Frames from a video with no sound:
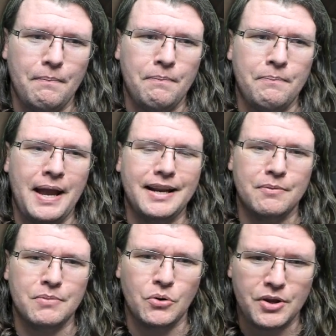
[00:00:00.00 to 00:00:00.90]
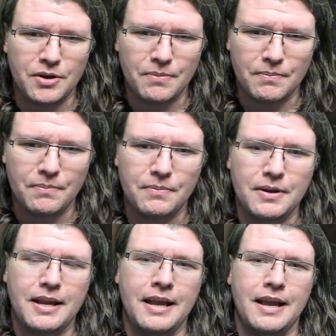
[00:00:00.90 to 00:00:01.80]
Pandemonium
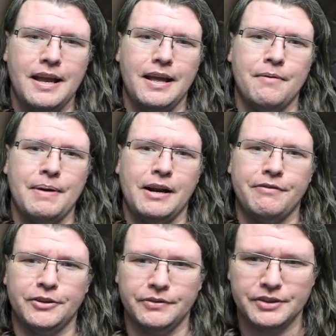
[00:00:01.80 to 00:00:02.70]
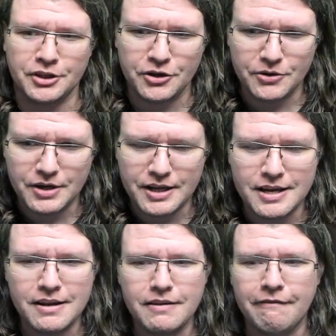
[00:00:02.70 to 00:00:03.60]
and Battlefield of
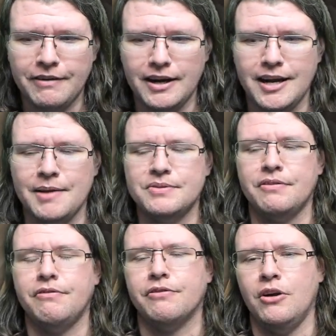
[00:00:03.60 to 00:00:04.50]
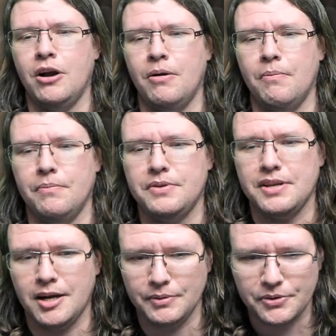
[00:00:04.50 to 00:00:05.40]
Eternity vibes from
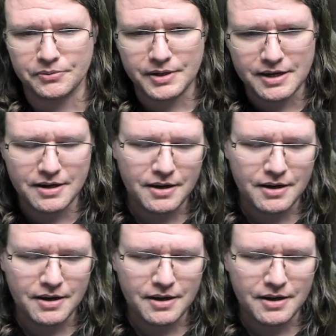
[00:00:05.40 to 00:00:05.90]
Diablo 3.